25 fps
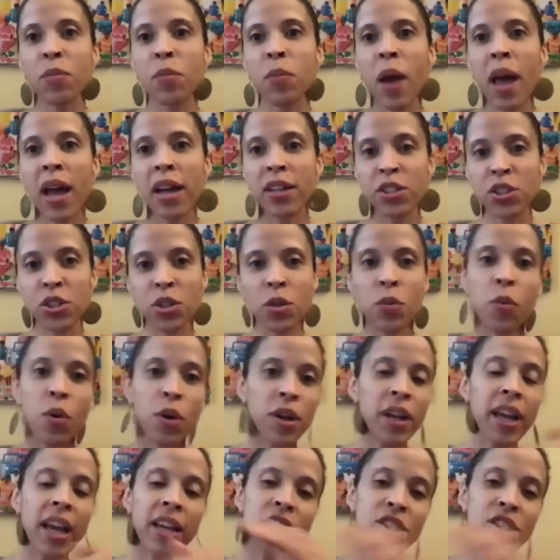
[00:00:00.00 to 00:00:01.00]
as your
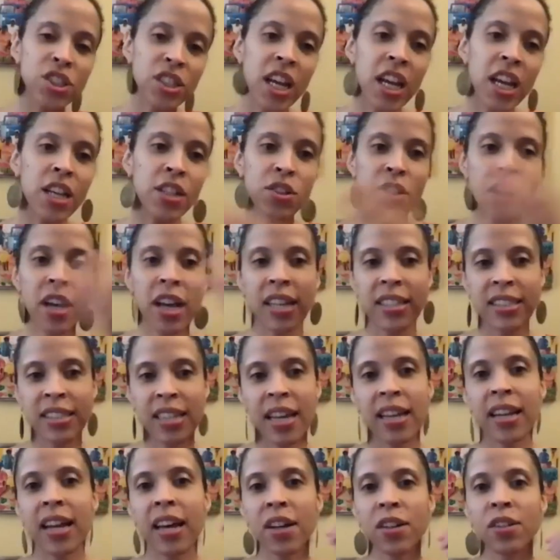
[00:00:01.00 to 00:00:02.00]
work has changed, or has
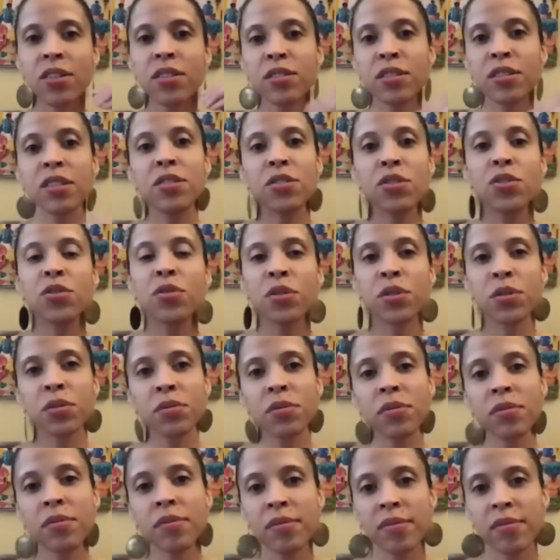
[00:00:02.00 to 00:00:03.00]
that held true?
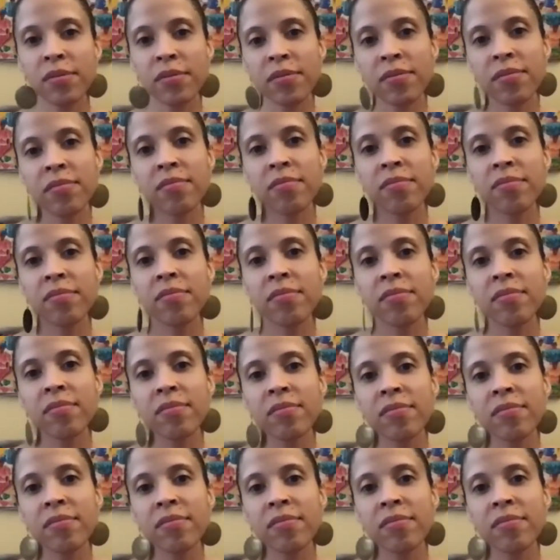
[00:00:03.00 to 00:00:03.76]
Oh,